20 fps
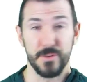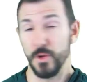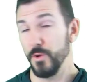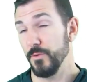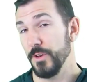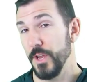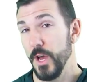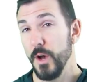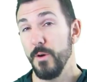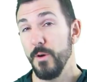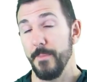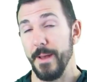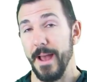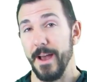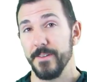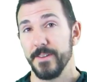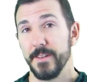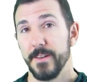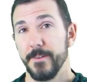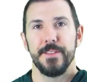don't know
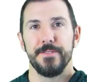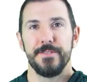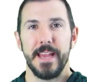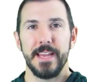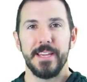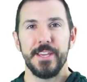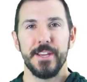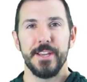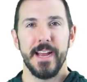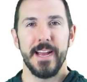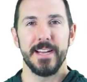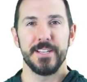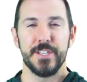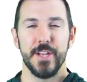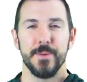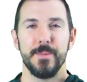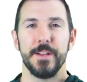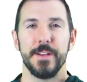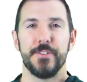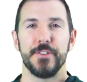about. Thank you guys
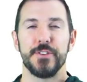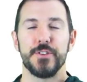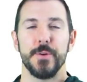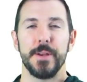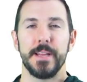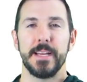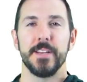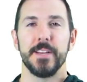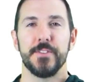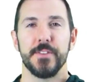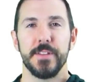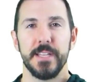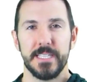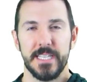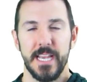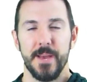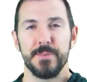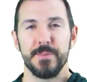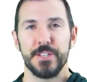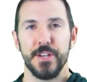so much for joining us for
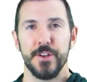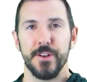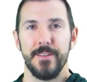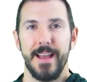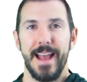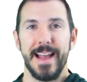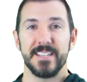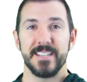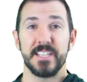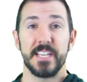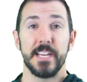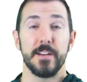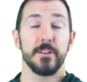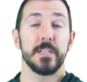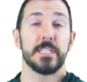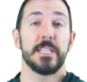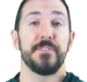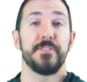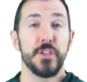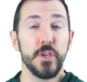this episode of Ask
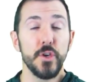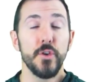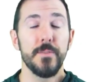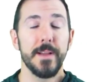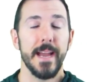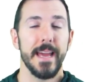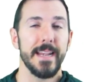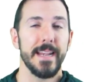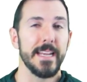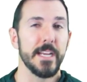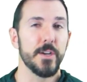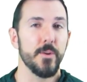Gurist. If you've got any